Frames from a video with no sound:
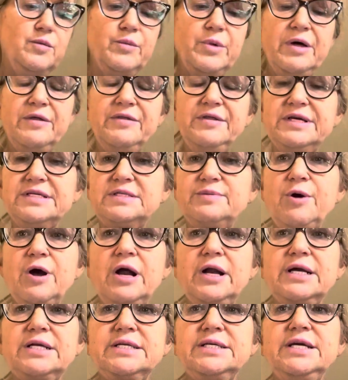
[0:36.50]
this
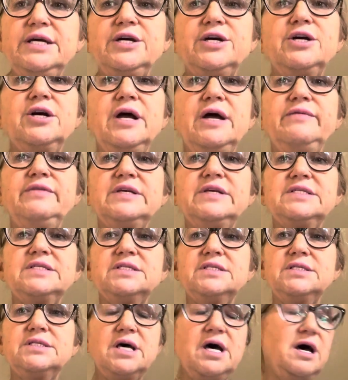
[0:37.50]
product here, and this
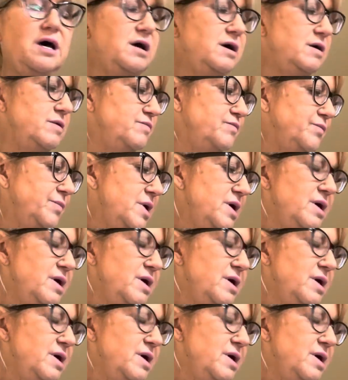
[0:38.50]
is the